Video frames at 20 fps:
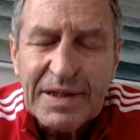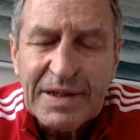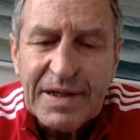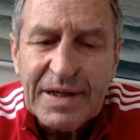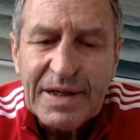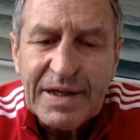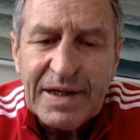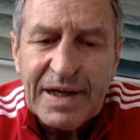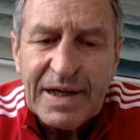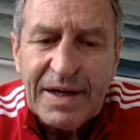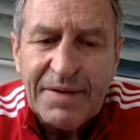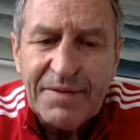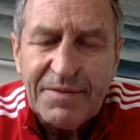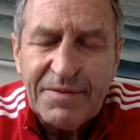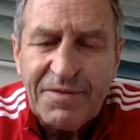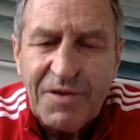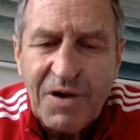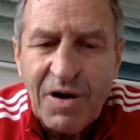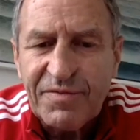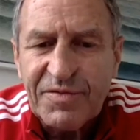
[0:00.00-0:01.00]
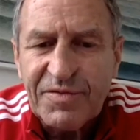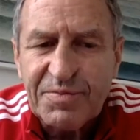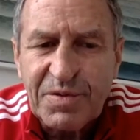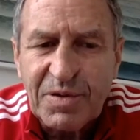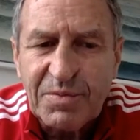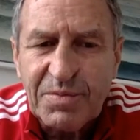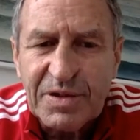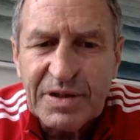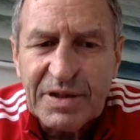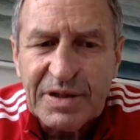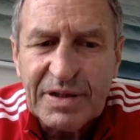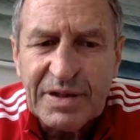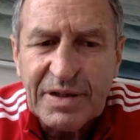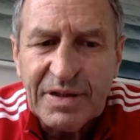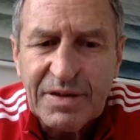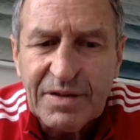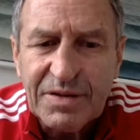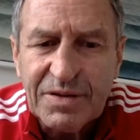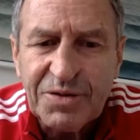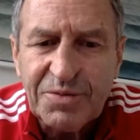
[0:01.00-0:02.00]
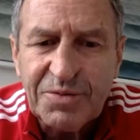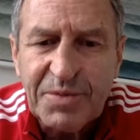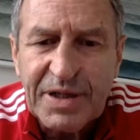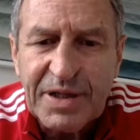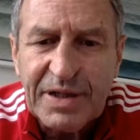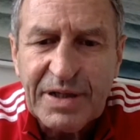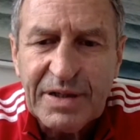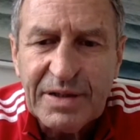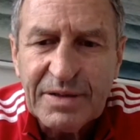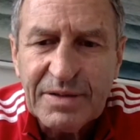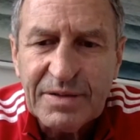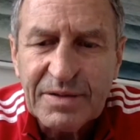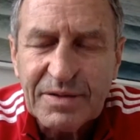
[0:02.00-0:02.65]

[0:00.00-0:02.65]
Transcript: 5's probably too many